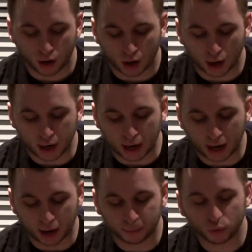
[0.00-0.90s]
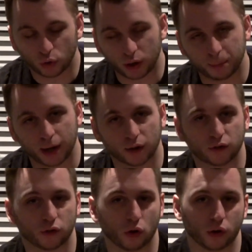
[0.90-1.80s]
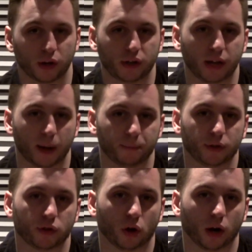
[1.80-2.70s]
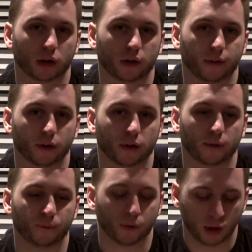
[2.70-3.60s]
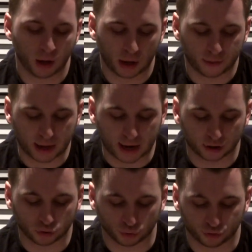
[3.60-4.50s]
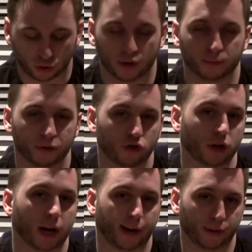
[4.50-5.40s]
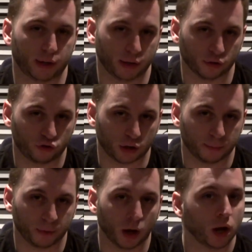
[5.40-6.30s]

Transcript: I am going to make a solid attempt to talk to the actual transmission guy at the dealership